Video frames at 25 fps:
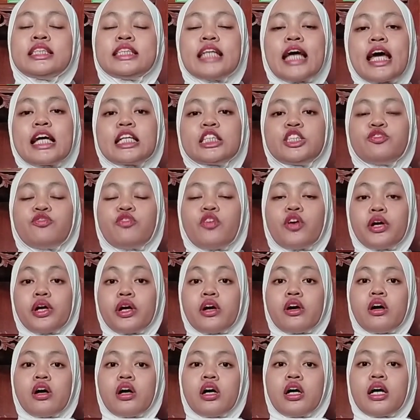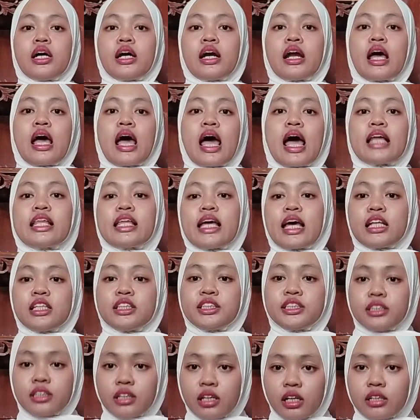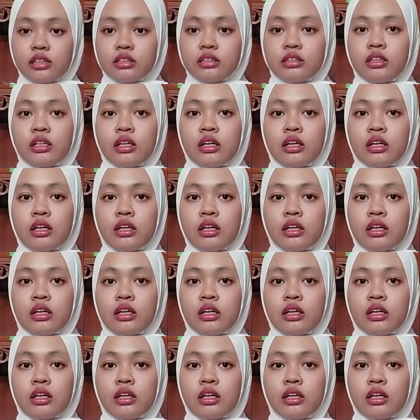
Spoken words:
thanks for your attention.